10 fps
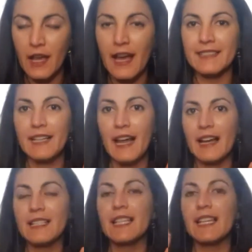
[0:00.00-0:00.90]

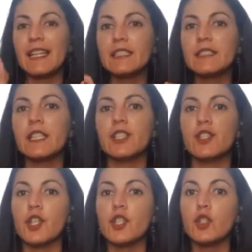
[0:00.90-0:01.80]
attacks
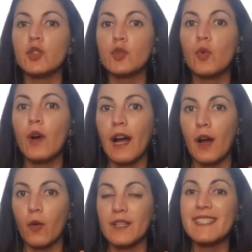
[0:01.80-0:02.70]
in just 2
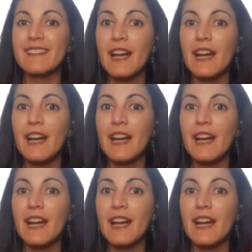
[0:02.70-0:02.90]
hours,